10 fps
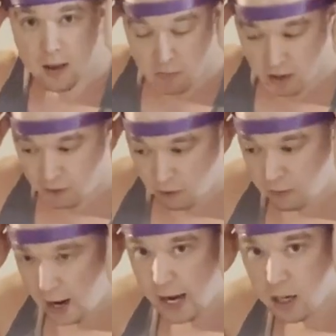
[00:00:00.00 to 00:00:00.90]
but if you're
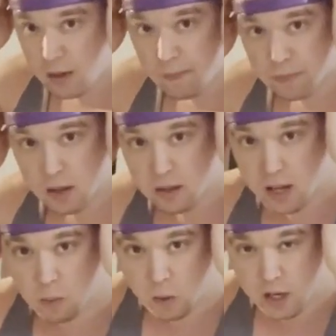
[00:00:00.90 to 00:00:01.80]
fine,
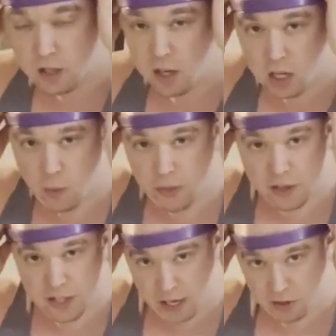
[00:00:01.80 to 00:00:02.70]
then we'll continue with
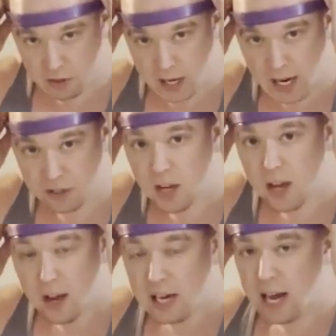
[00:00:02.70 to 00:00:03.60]
this exercise.
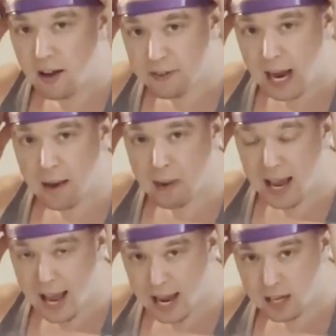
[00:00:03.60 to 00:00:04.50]
Now I've got my
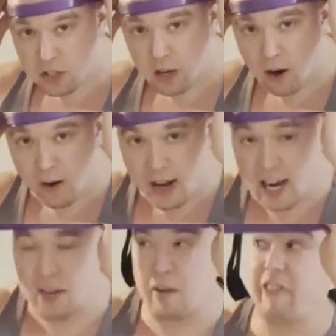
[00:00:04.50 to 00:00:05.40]
hands here and my